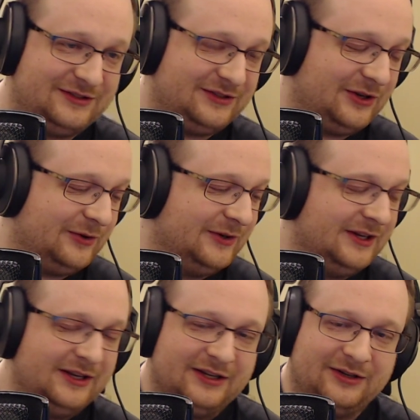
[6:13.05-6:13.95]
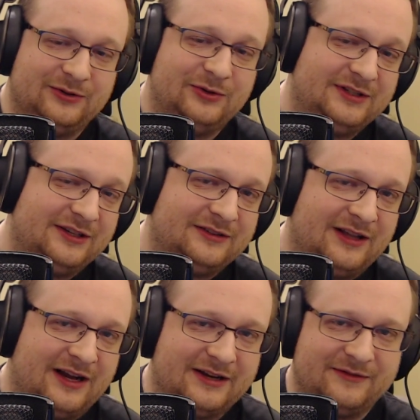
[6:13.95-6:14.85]
So you're losing a
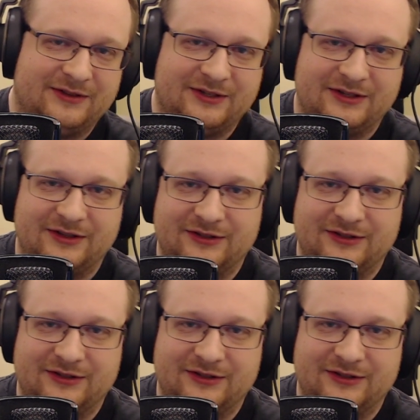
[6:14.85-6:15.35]
lot of the,